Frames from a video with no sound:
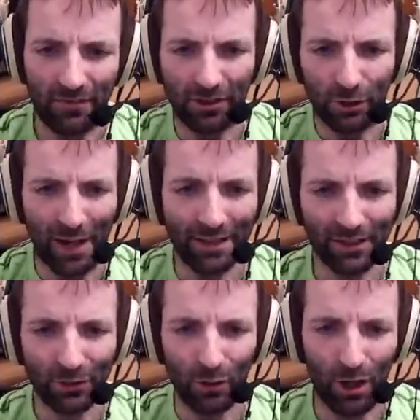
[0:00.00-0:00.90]

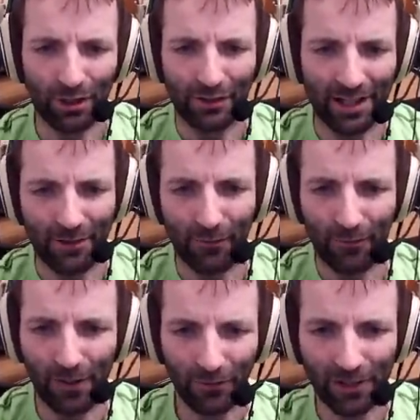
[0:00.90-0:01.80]

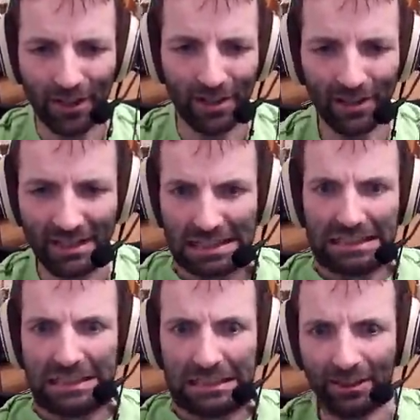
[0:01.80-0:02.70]
2250
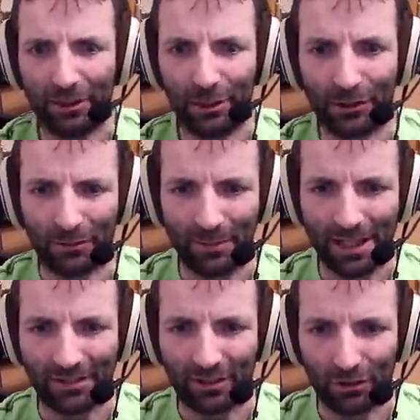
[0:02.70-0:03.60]
Newton
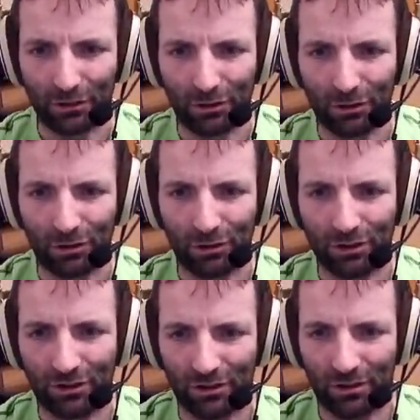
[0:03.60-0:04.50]

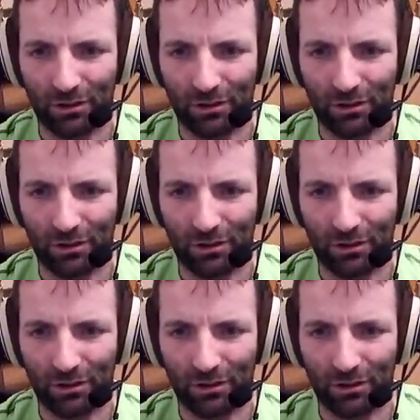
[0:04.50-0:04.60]
meters.